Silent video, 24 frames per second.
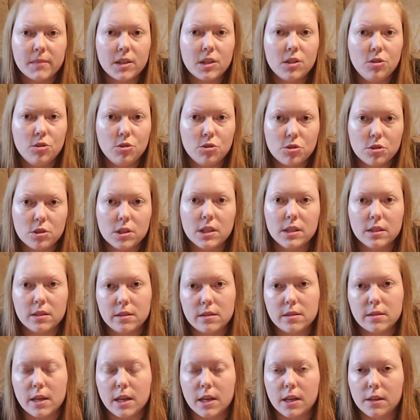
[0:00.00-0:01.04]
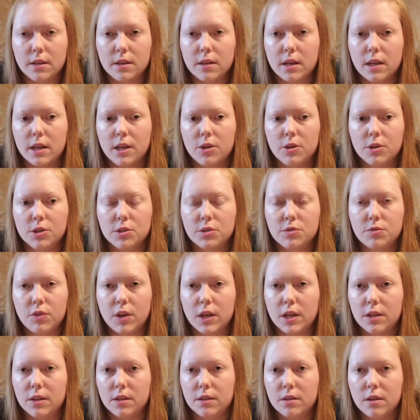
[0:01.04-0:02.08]
Usually it's sand. I always
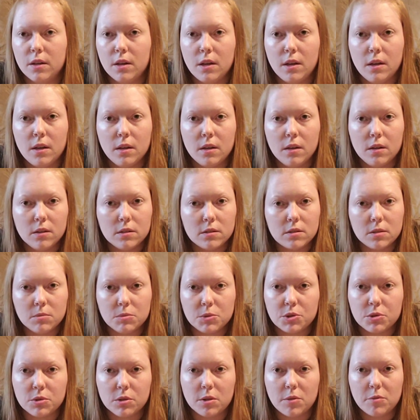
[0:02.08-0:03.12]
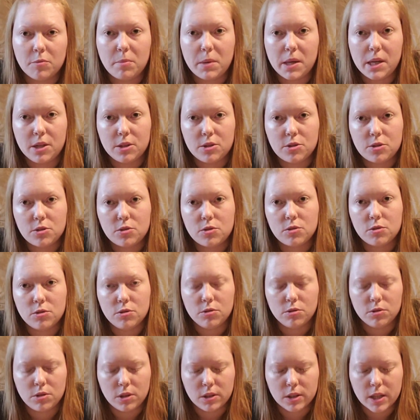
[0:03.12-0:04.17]
find some sort of beach
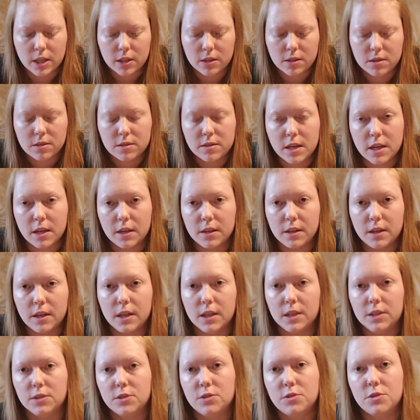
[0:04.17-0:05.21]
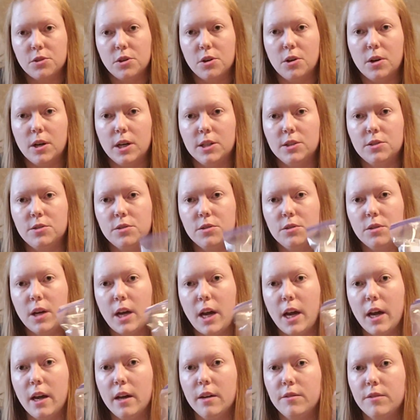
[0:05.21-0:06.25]
to collect sand on, so I do
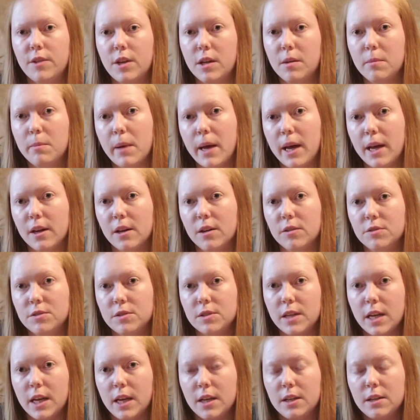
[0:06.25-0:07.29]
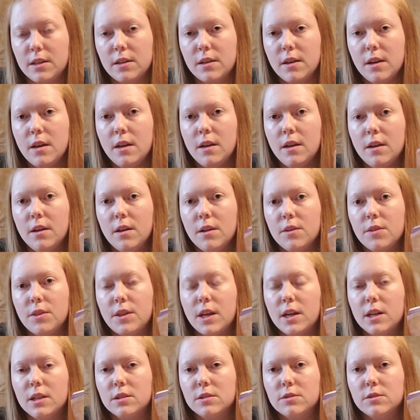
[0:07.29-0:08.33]
have a bag of sand
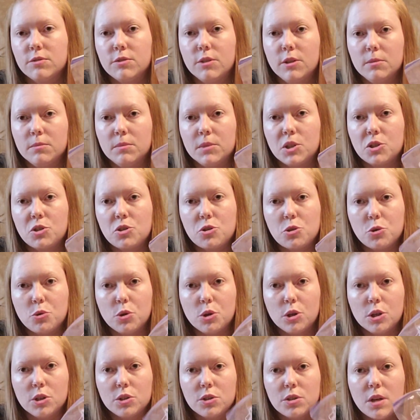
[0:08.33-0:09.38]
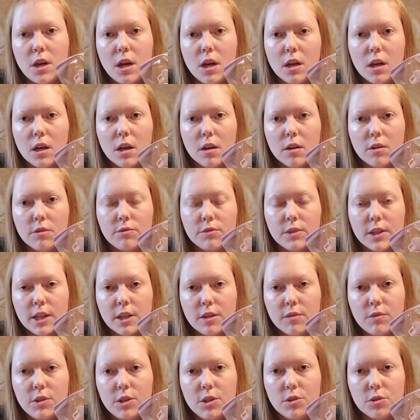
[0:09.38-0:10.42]
that is from the shores of Lake
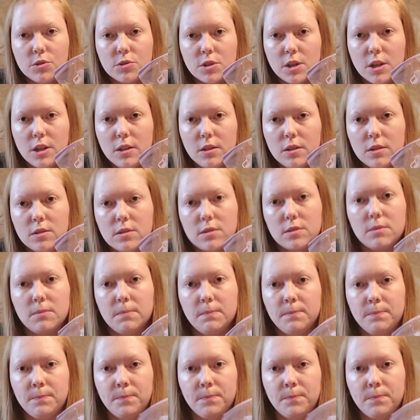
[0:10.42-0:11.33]
of the Ozarks.